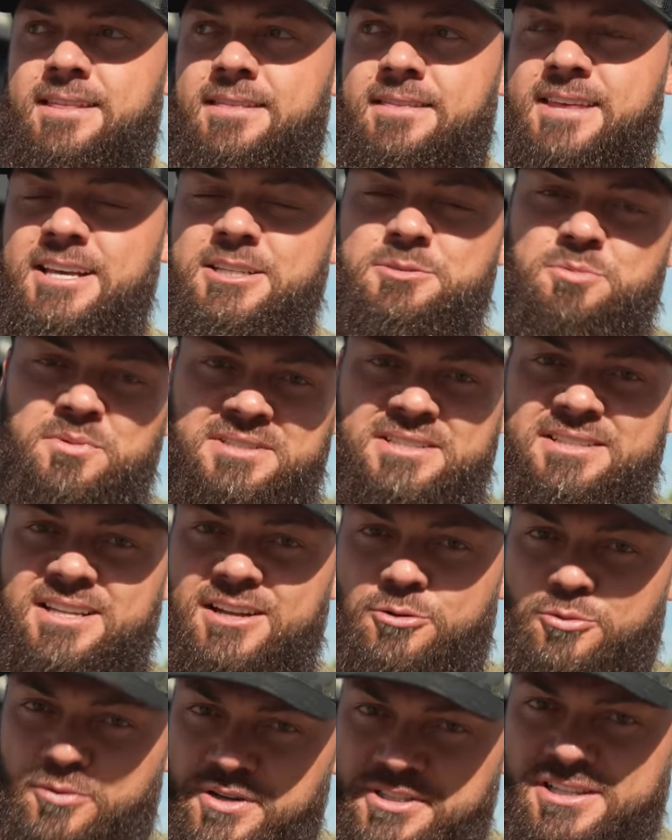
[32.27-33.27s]
This was
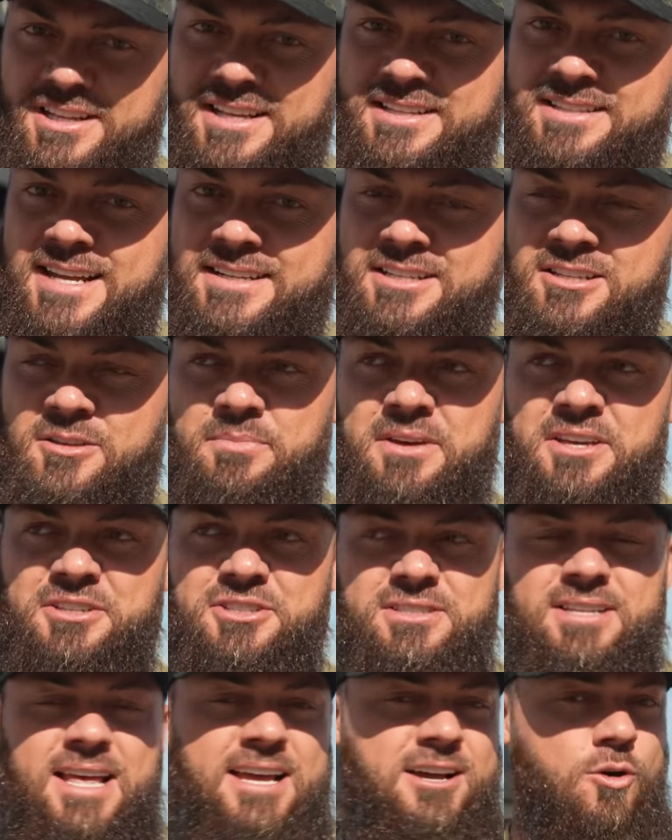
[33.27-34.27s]
originally intended to be
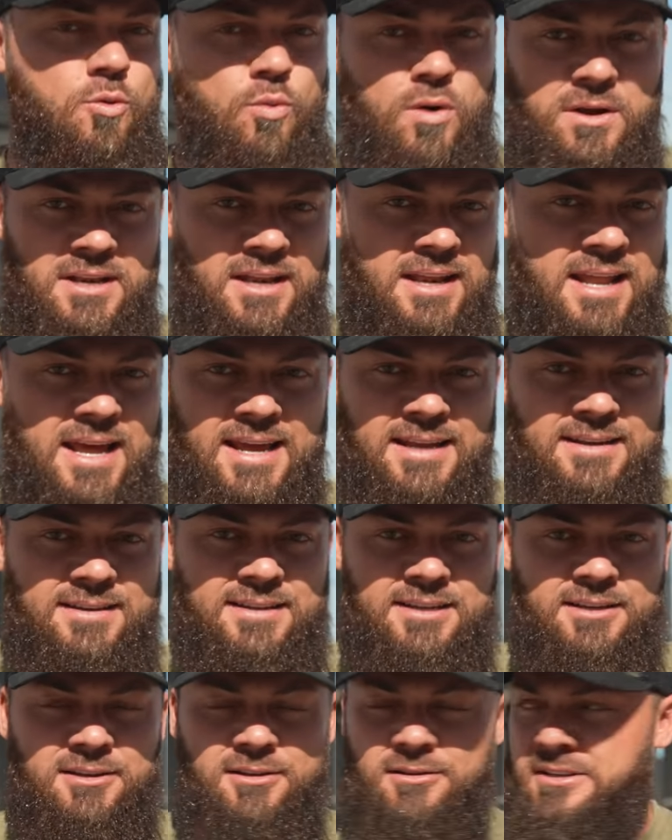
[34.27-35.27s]
just like a one-day
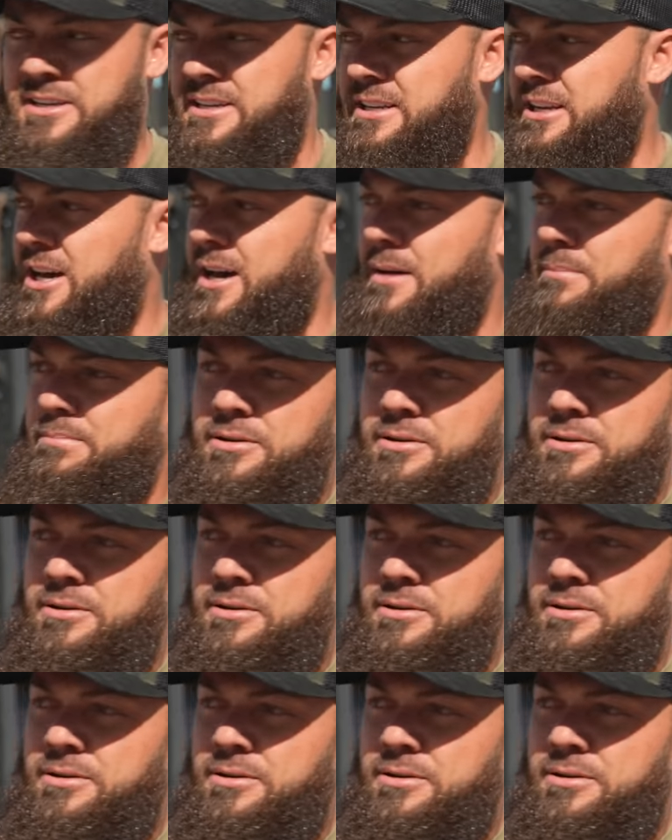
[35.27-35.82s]
deal, get up,